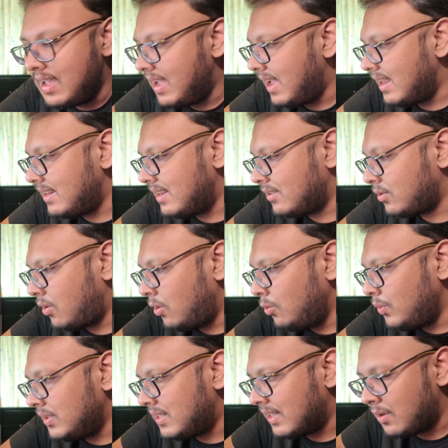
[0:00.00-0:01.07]
and there's
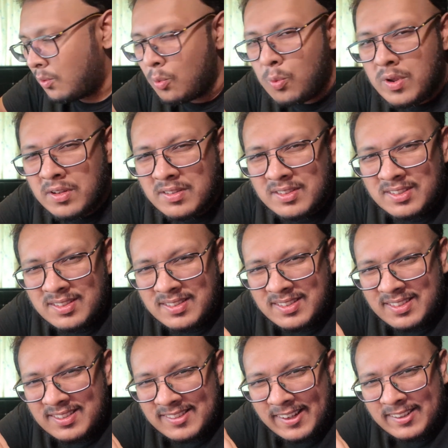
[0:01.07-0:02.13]
always like a weird
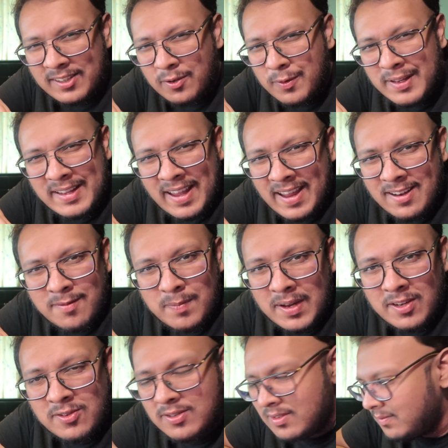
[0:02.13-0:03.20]
stuttering
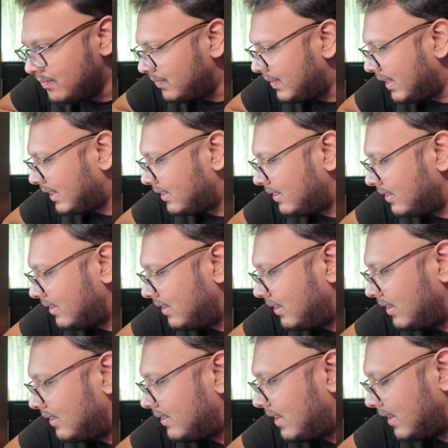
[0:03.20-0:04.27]
animation, like
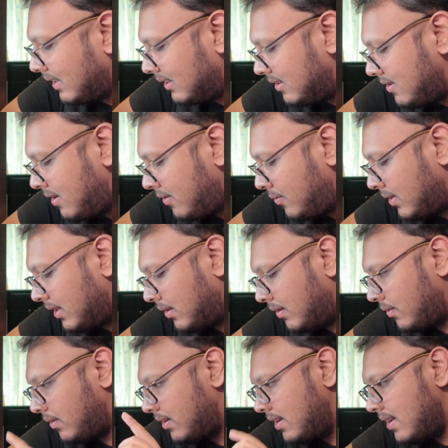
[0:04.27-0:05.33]
it's not really
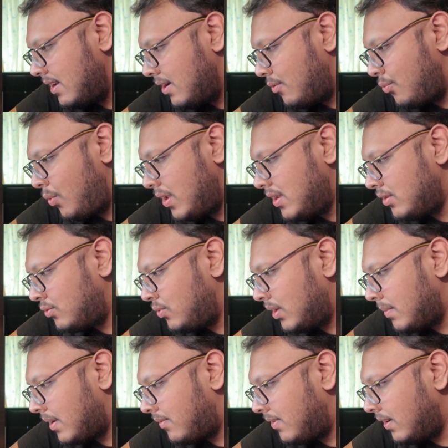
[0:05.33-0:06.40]

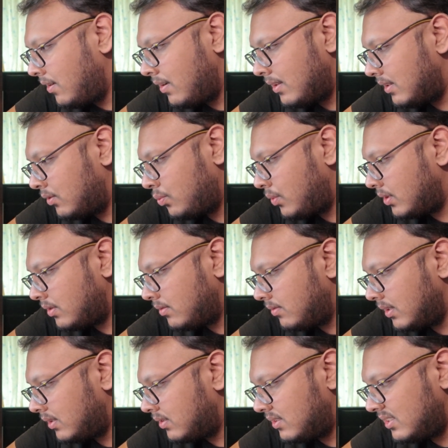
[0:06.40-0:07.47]
registering my finger, and this one,
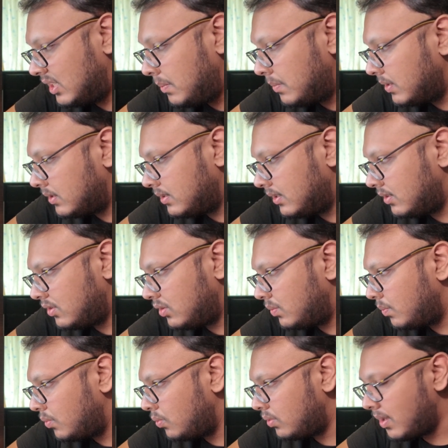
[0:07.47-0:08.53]
it's seamless, it's
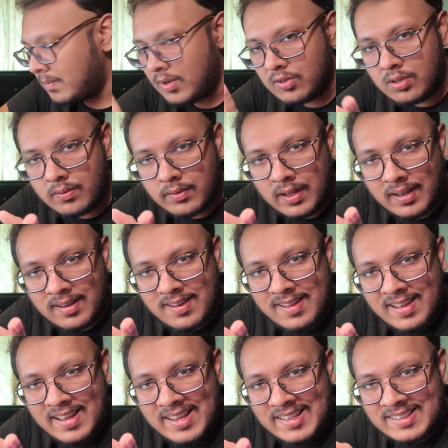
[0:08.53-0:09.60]
smooth. I'm not sure if you can
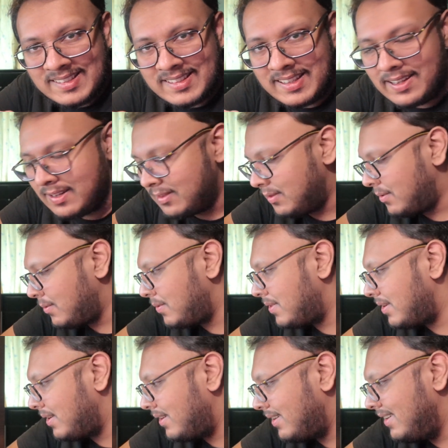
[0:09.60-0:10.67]
see it through
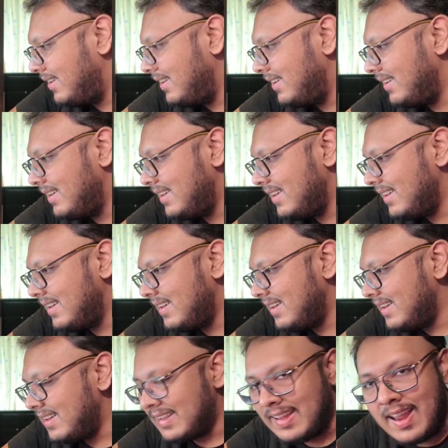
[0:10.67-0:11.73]
the
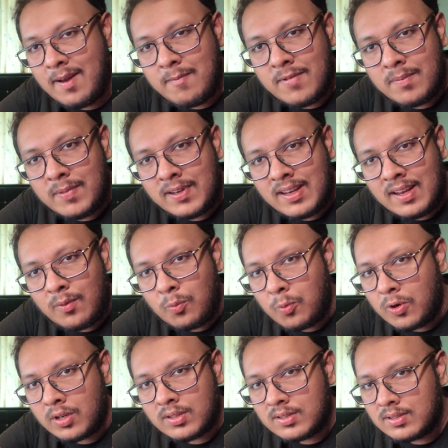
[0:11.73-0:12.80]
camera, but it
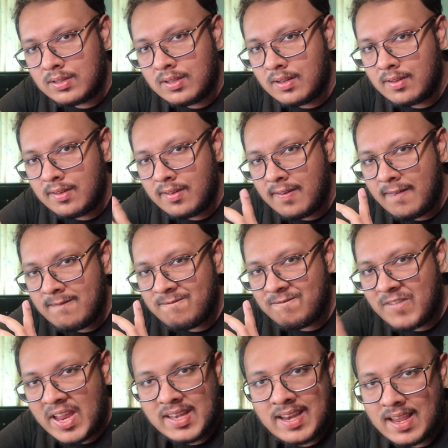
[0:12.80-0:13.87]
works
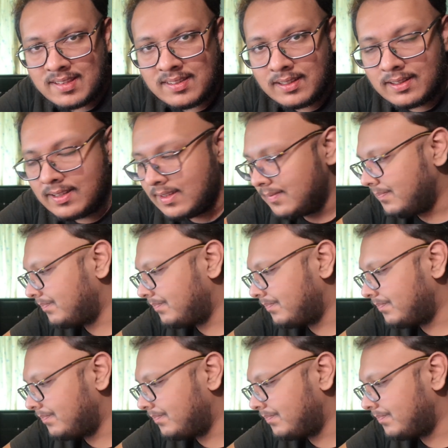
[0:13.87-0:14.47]
fantastically.